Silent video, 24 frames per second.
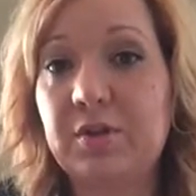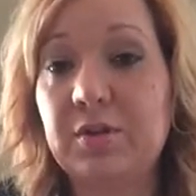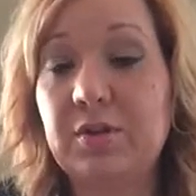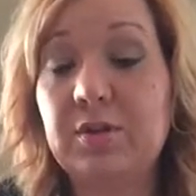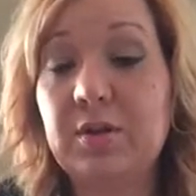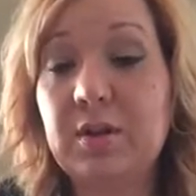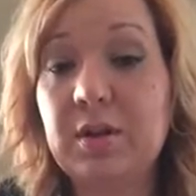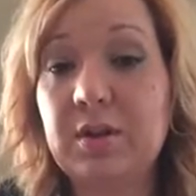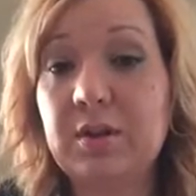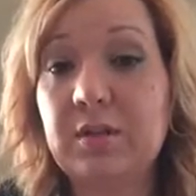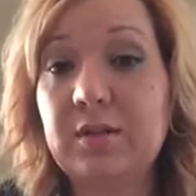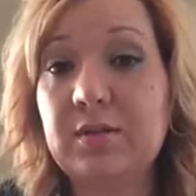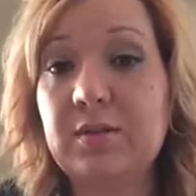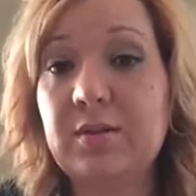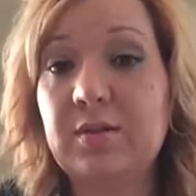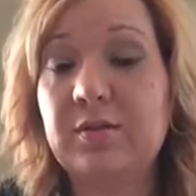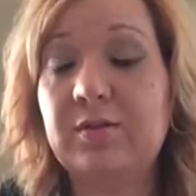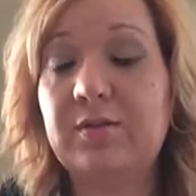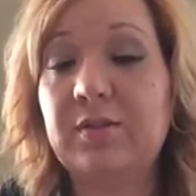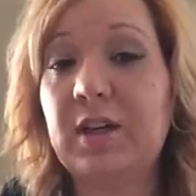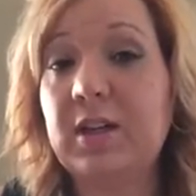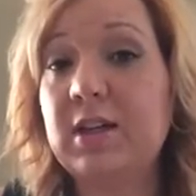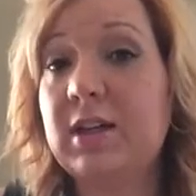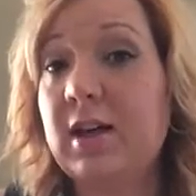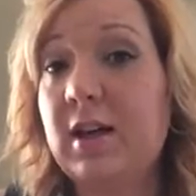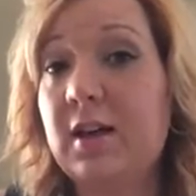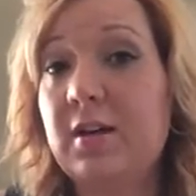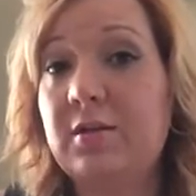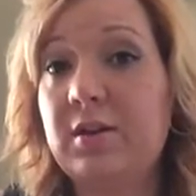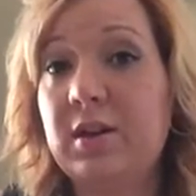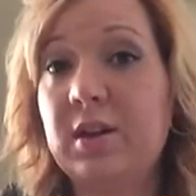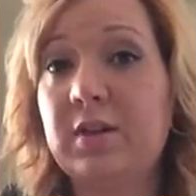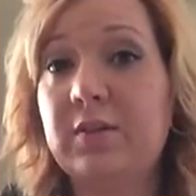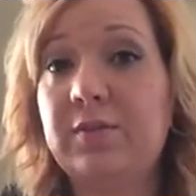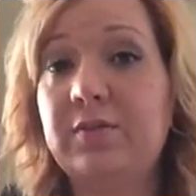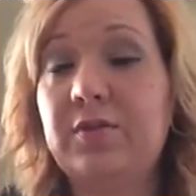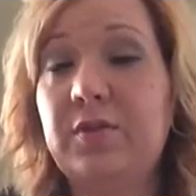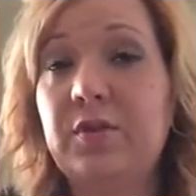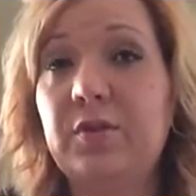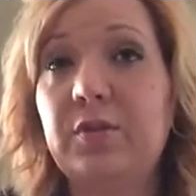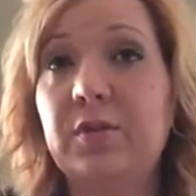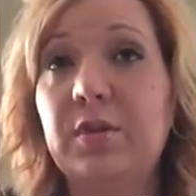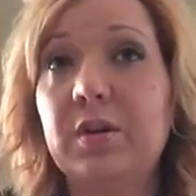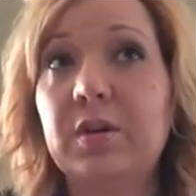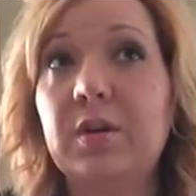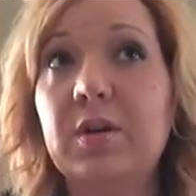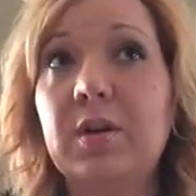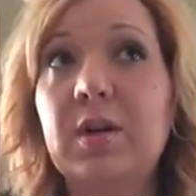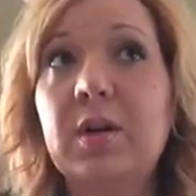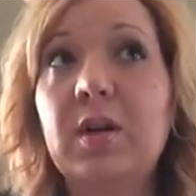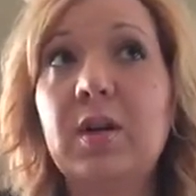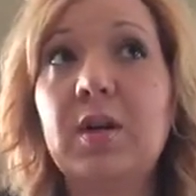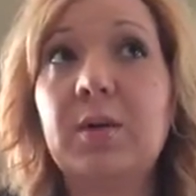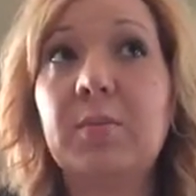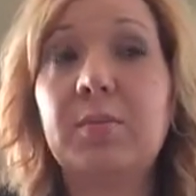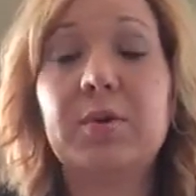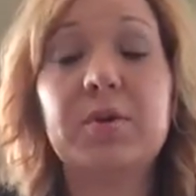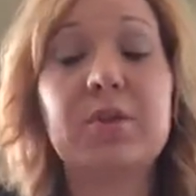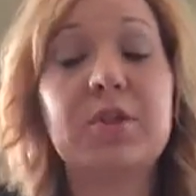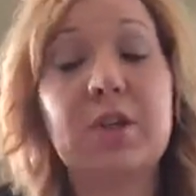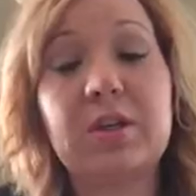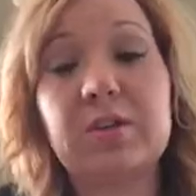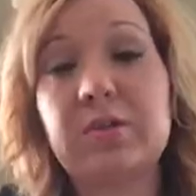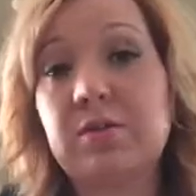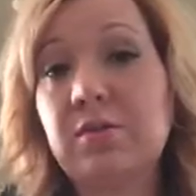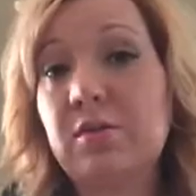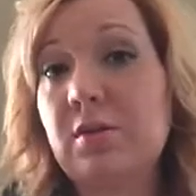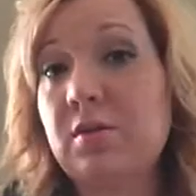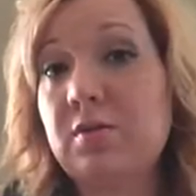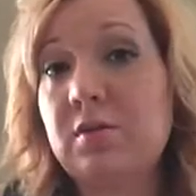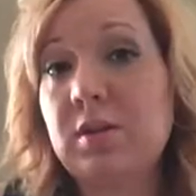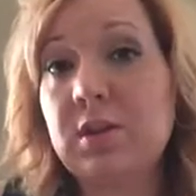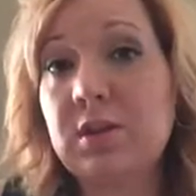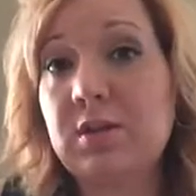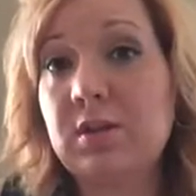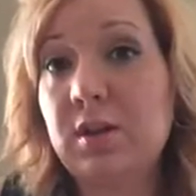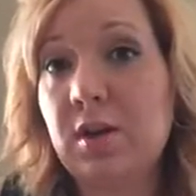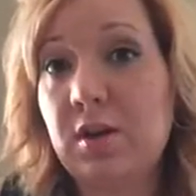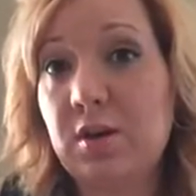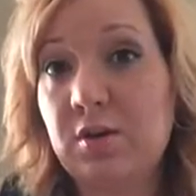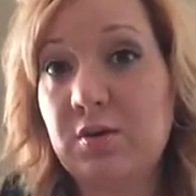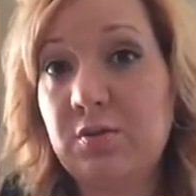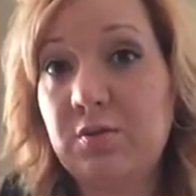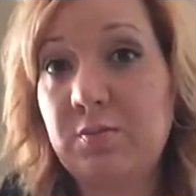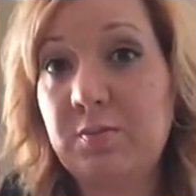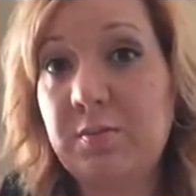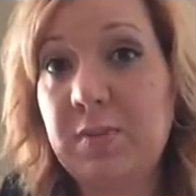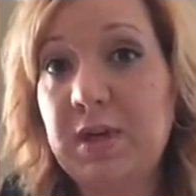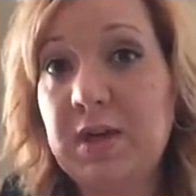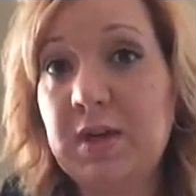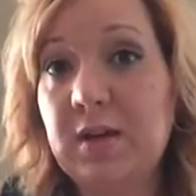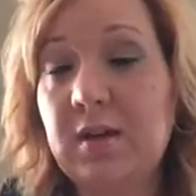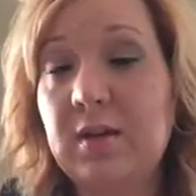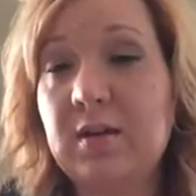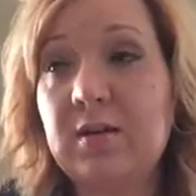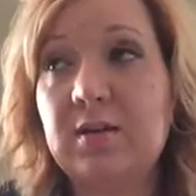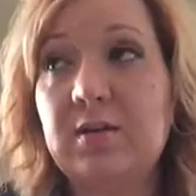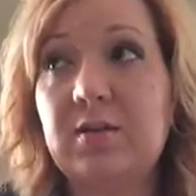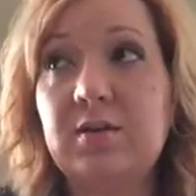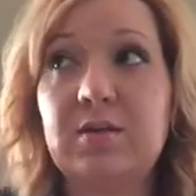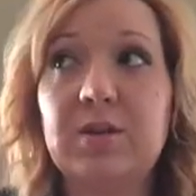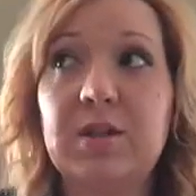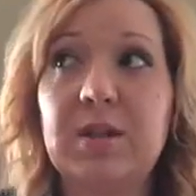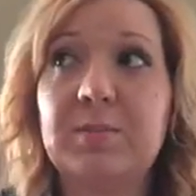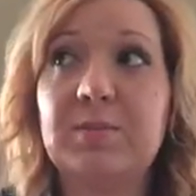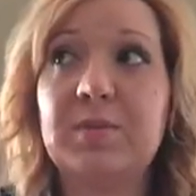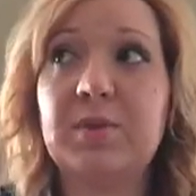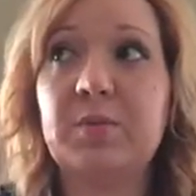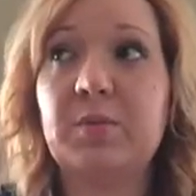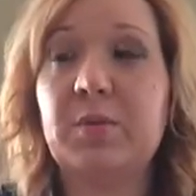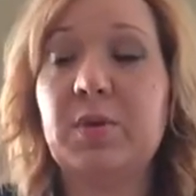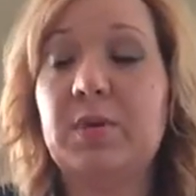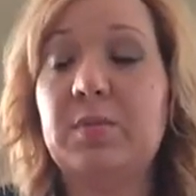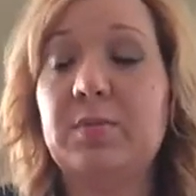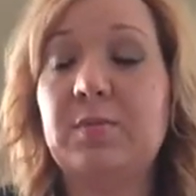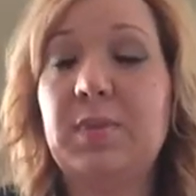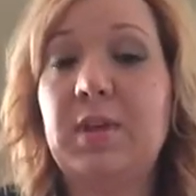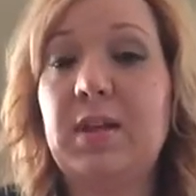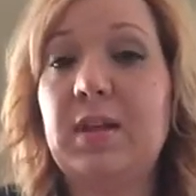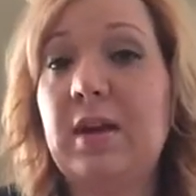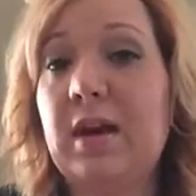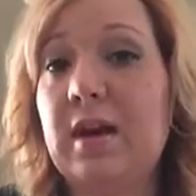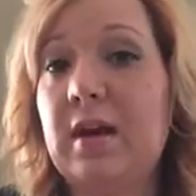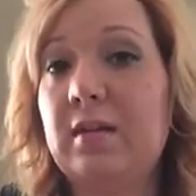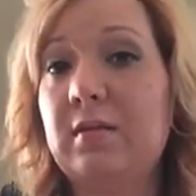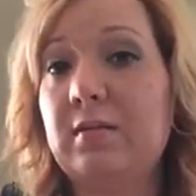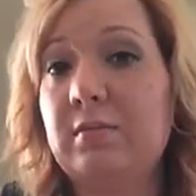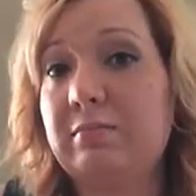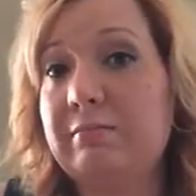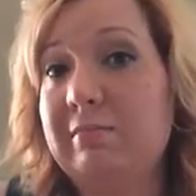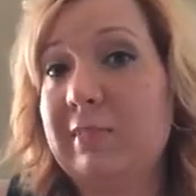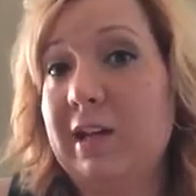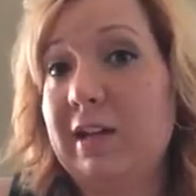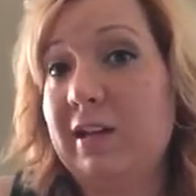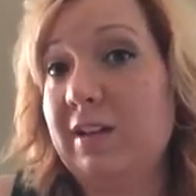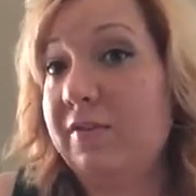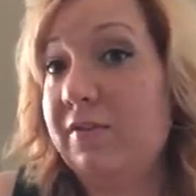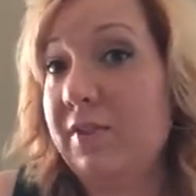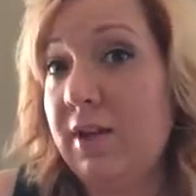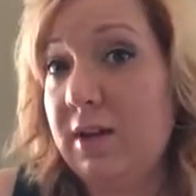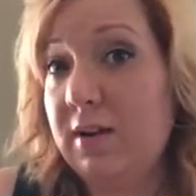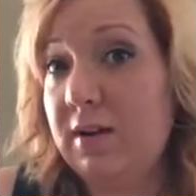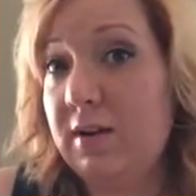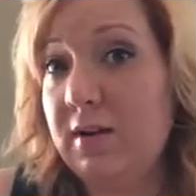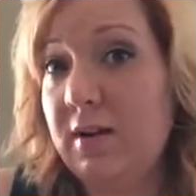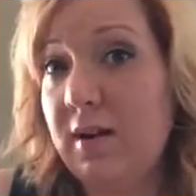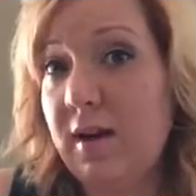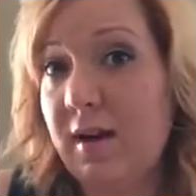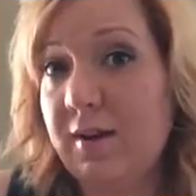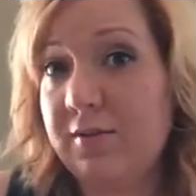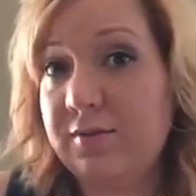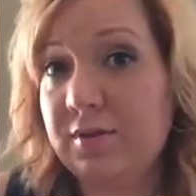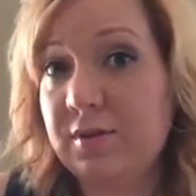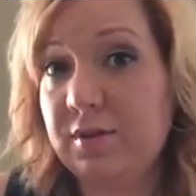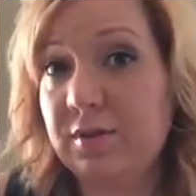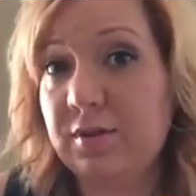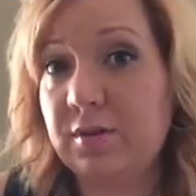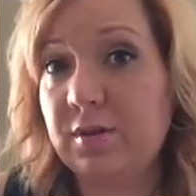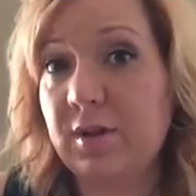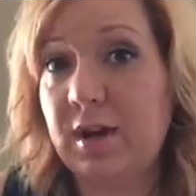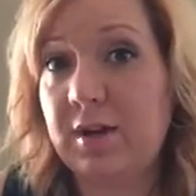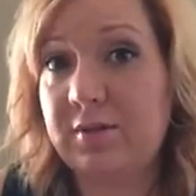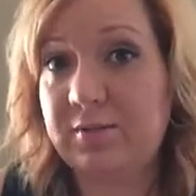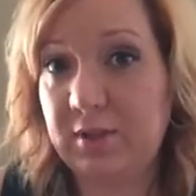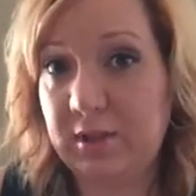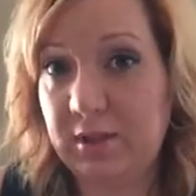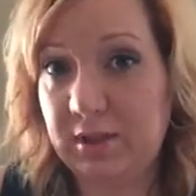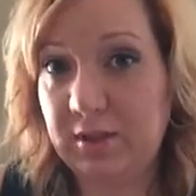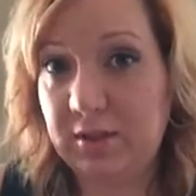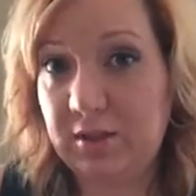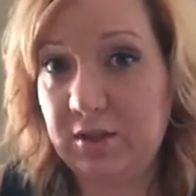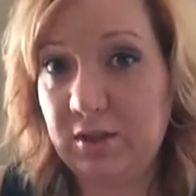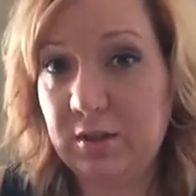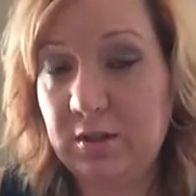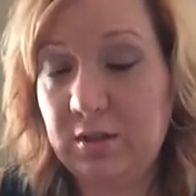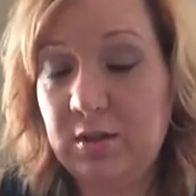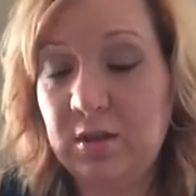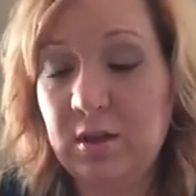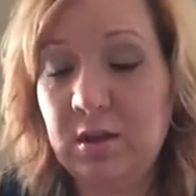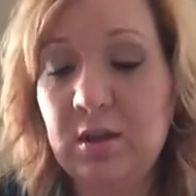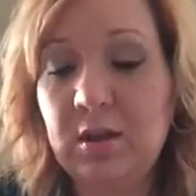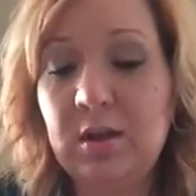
You can also find out if your progesterone is low because your temps wouldn't be that elevated after ovulation.